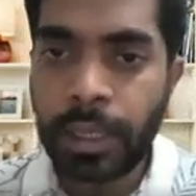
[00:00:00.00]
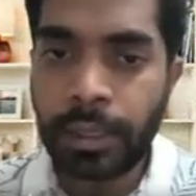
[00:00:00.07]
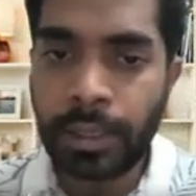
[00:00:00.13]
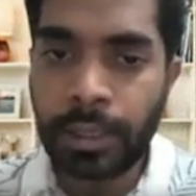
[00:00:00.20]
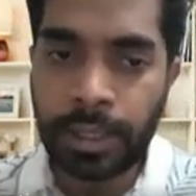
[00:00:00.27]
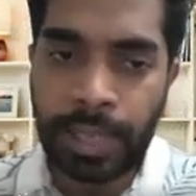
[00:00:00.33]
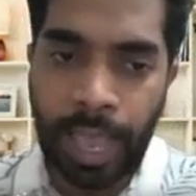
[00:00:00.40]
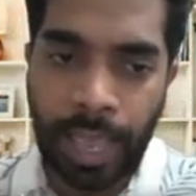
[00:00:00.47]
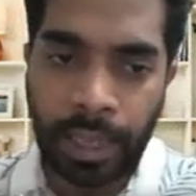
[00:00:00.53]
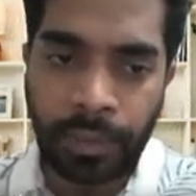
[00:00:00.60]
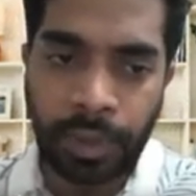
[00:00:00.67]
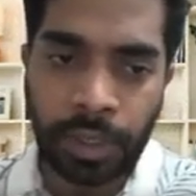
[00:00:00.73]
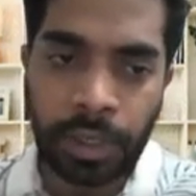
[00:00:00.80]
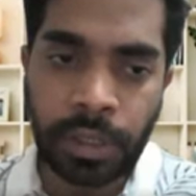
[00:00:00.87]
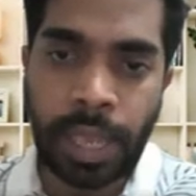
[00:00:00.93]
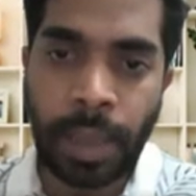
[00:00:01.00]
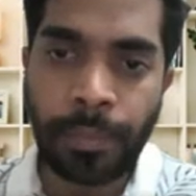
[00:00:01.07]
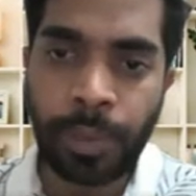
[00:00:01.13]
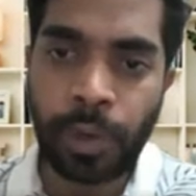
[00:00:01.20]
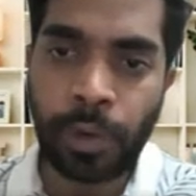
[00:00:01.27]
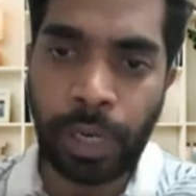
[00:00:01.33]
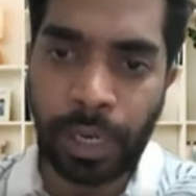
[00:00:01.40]
This is an egg which is
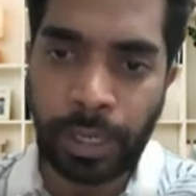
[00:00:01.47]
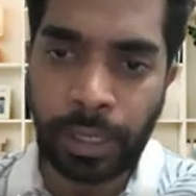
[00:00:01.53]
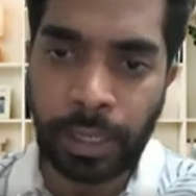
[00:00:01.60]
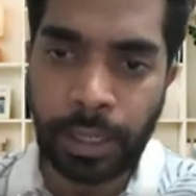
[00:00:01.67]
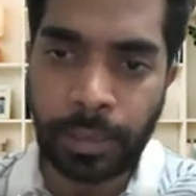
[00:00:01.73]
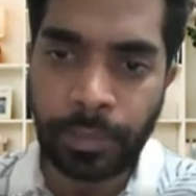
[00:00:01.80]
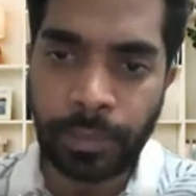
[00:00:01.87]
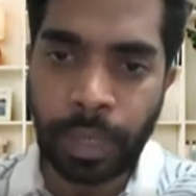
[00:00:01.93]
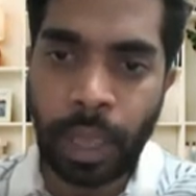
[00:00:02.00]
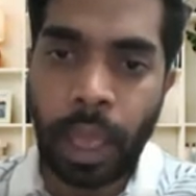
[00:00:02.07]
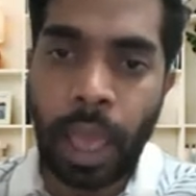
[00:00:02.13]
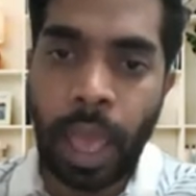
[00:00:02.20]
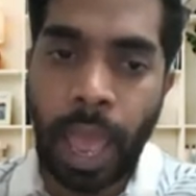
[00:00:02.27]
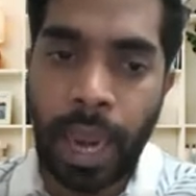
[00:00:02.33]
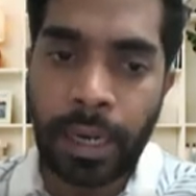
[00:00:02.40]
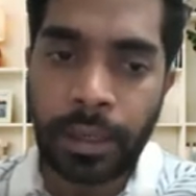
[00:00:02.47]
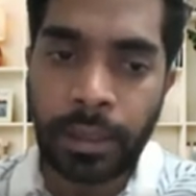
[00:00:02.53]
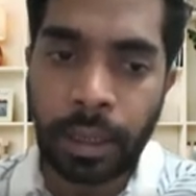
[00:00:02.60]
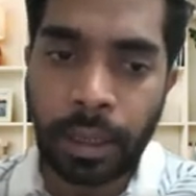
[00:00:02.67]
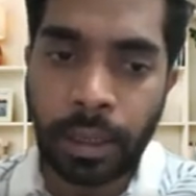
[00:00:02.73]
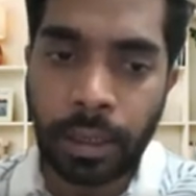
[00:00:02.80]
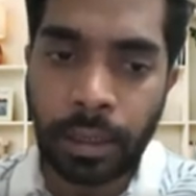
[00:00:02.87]
embryonated.
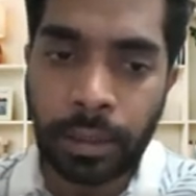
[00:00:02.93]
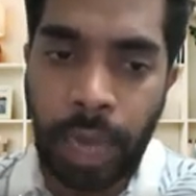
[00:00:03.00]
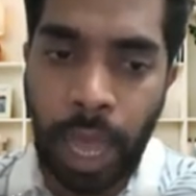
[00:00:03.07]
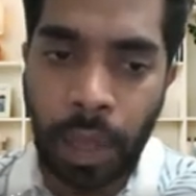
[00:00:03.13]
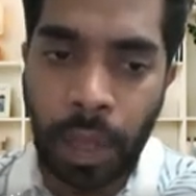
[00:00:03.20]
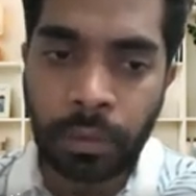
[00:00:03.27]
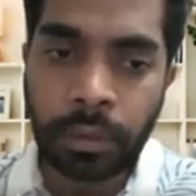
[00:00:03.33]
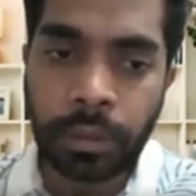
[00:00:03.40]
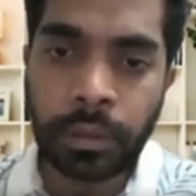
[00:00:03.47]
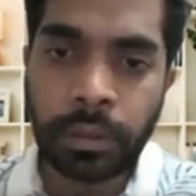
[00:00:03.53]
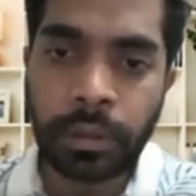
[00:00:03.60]
And now